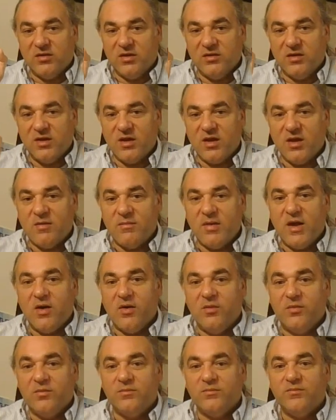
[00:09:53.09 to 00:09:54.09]
As they come
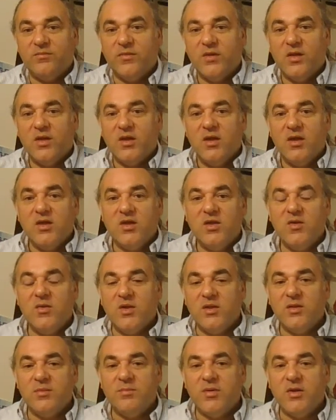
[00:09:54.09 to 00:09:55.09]
out, you
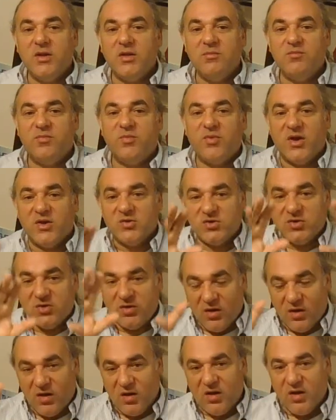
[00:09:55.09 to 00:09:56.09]
end up putting pressure
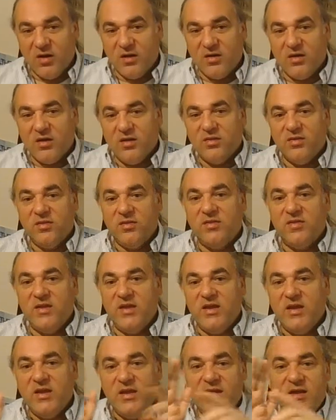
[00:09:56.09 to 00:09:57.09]
on
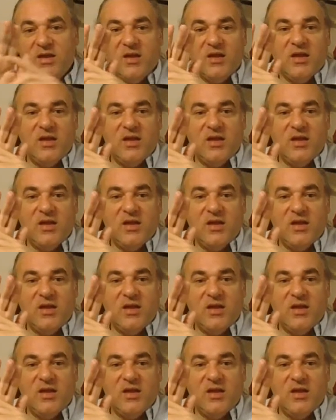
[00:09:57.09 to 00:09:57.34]
the